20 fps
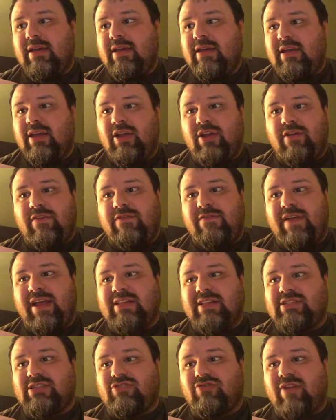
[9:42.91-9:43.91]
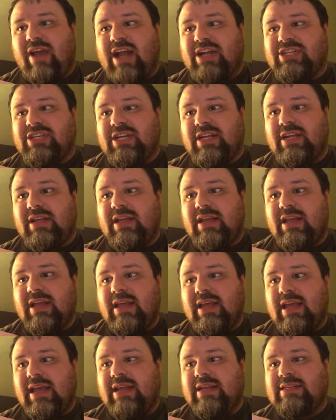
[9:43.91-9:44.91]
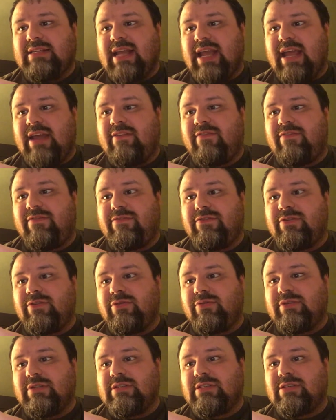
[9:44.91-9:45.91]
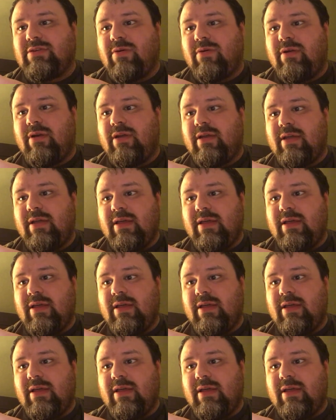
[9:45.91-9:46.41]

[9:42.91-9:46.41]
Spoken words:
He heard a faint scratching, and his hand flew to his sword.